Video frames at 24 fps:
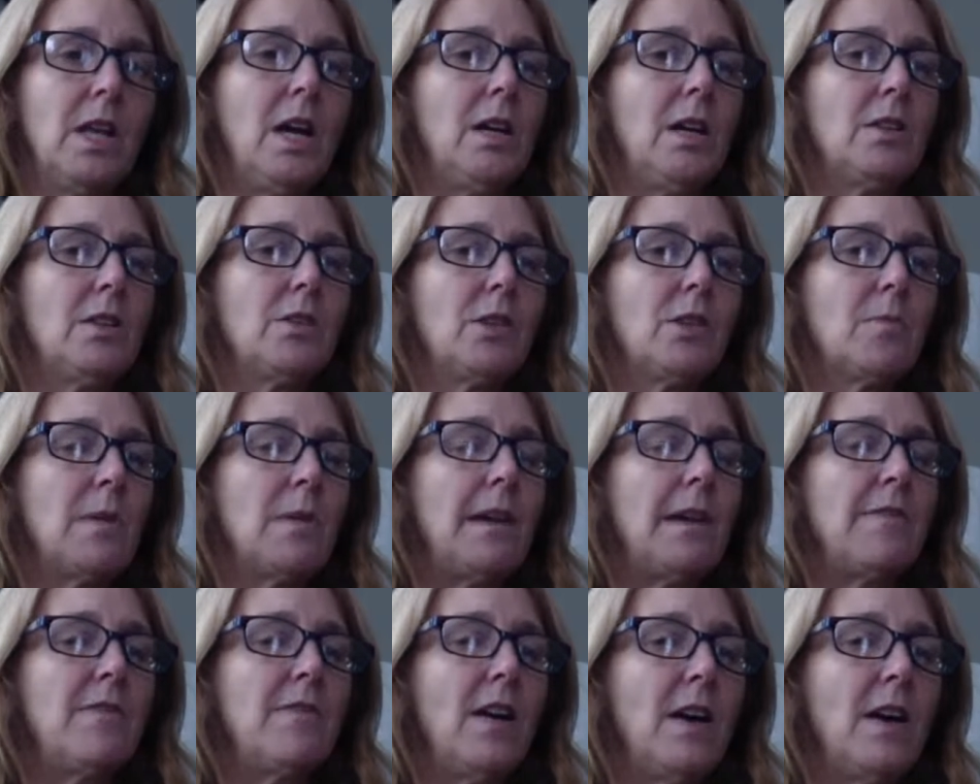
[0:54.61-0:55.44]
so my
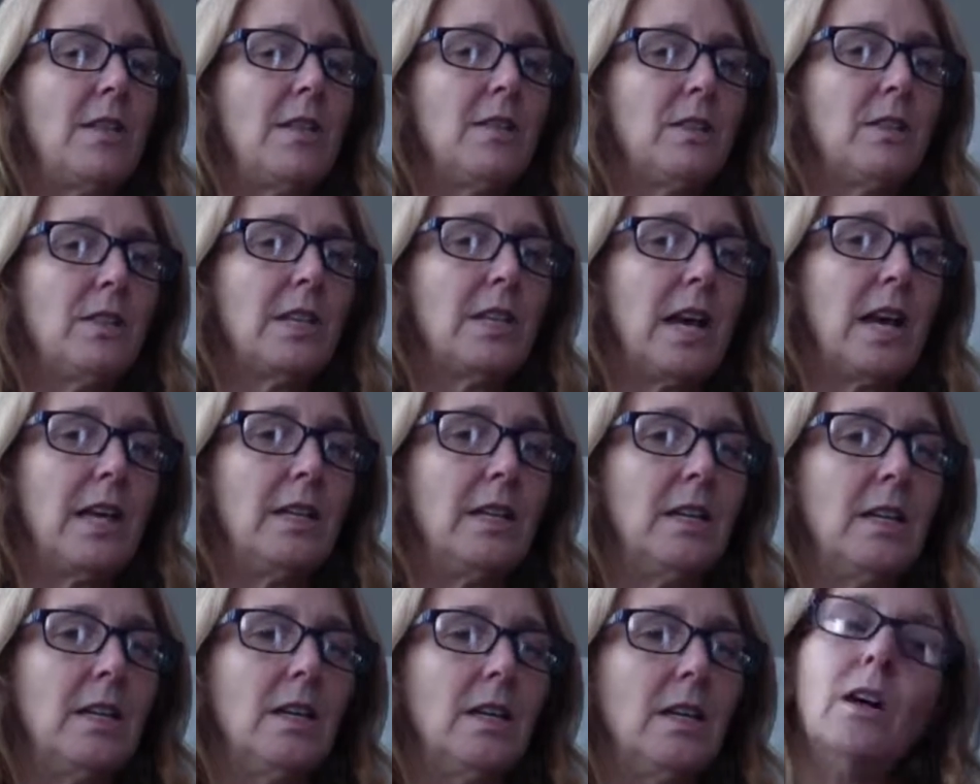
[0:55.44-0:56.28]
father said,
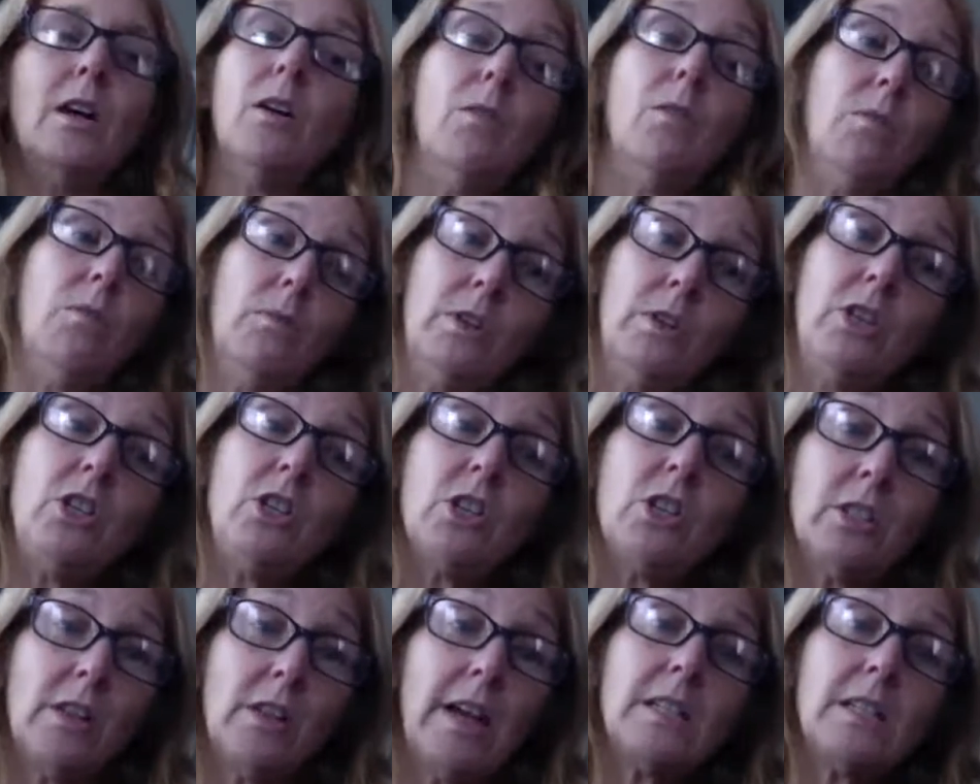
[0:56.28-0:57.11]
"Wouldn't you
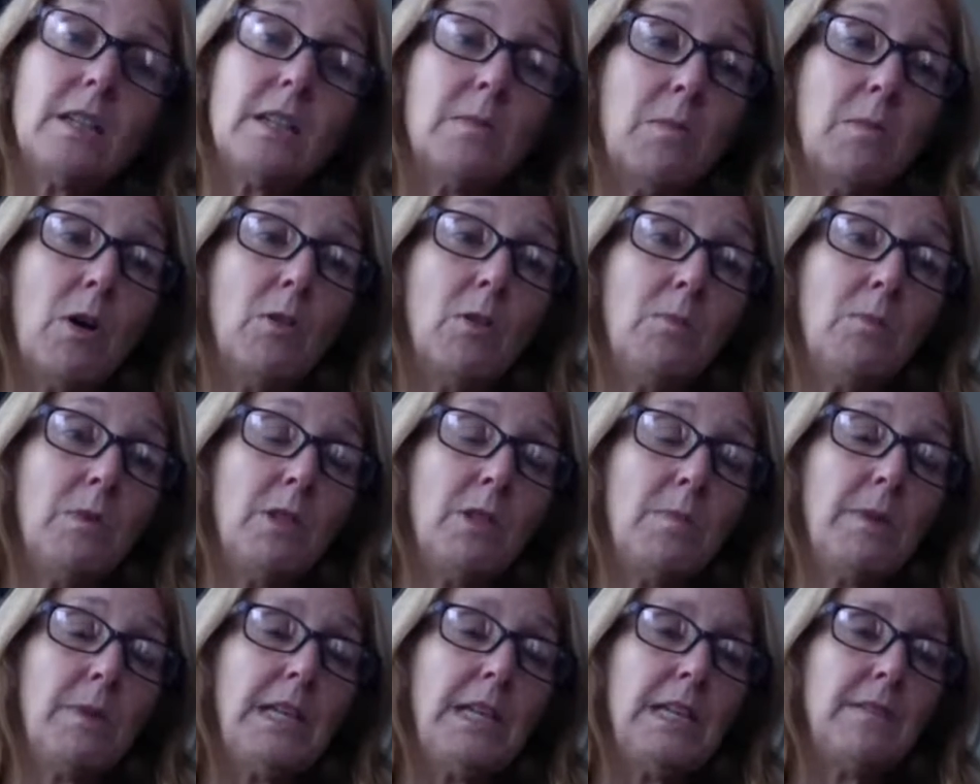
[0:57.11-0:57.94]
like to come home with me?"